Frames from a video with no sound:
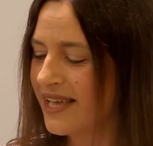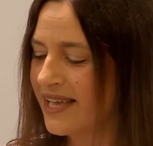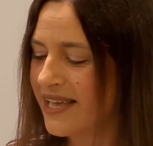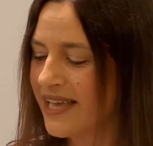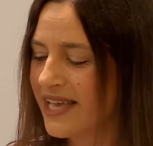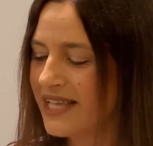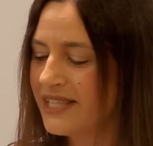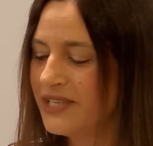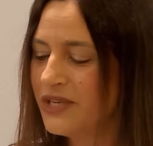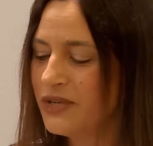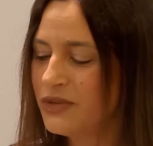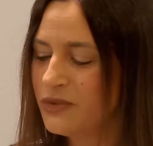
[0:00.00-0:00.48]

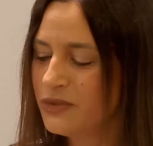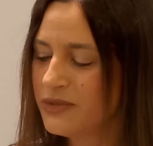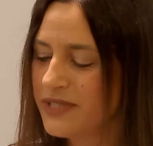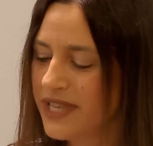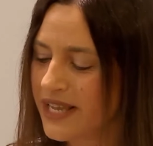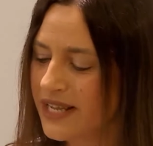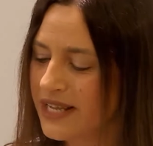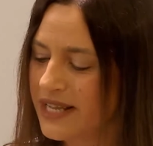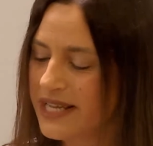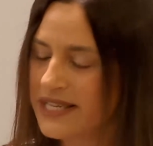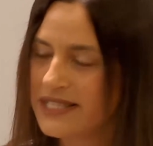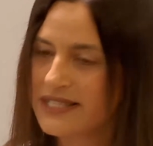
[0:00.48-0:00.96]
Can you
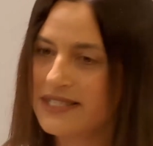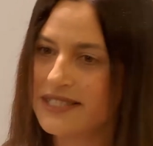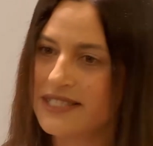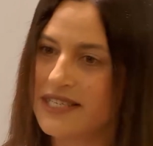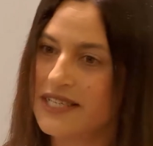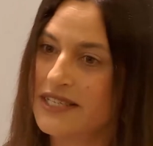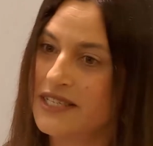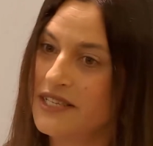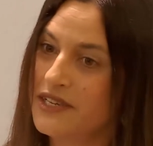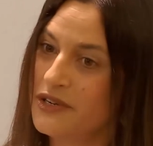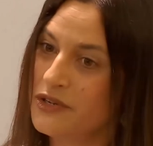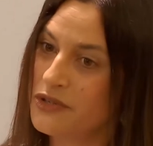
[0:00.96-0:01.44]
tell us
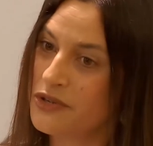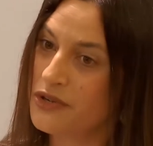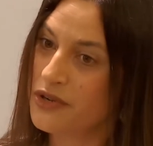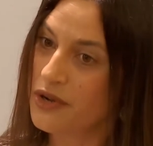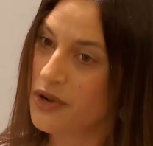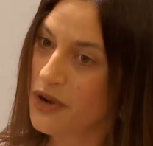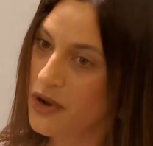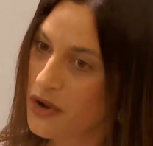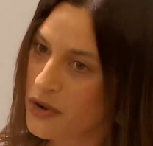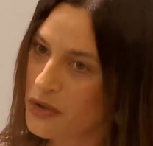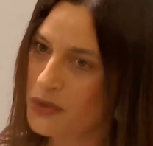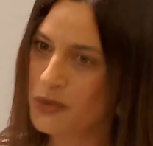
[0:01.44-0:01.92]
in your
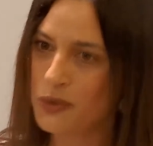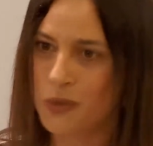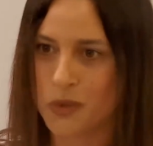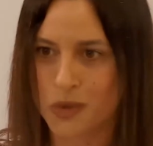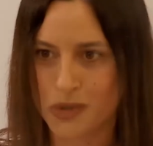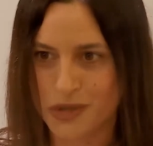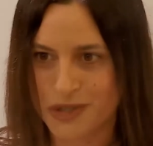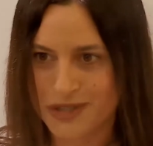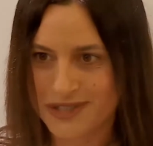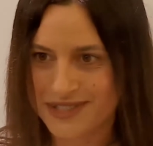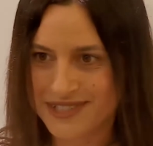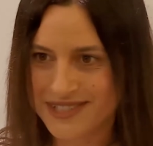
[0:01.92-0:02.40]
own
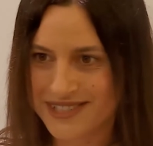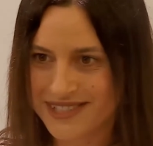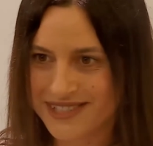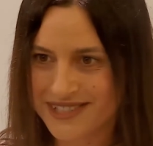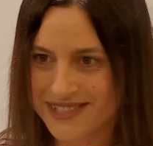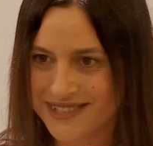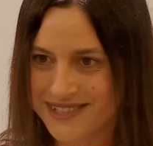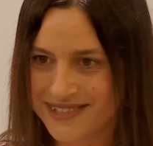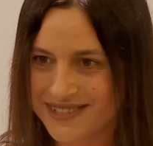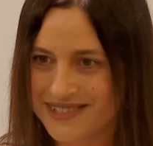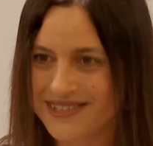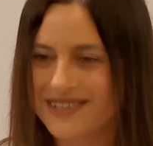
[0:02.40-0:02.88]
words,
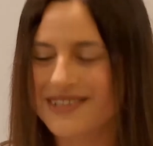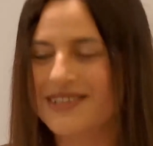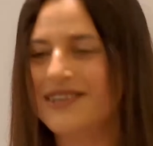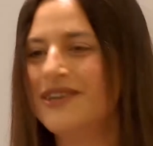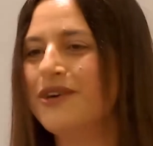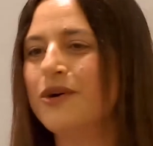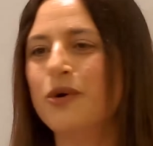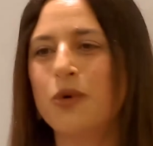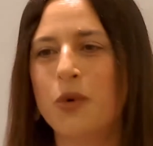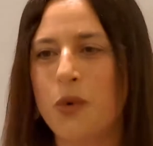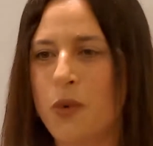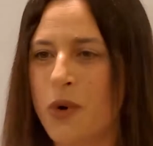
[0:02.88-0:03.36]

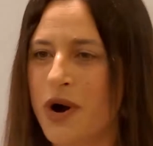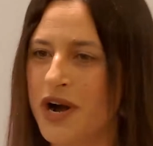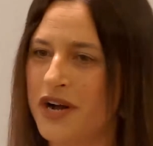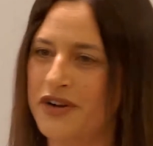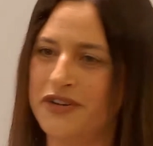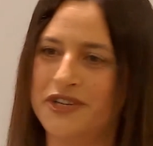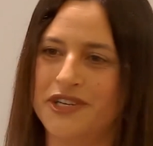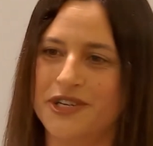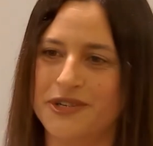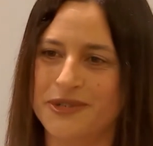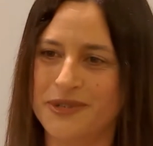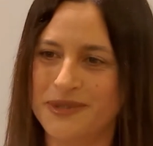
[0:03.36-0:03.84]
who are
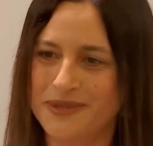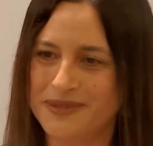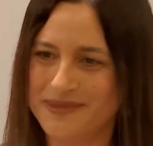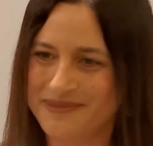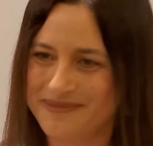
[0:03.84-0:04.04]
you?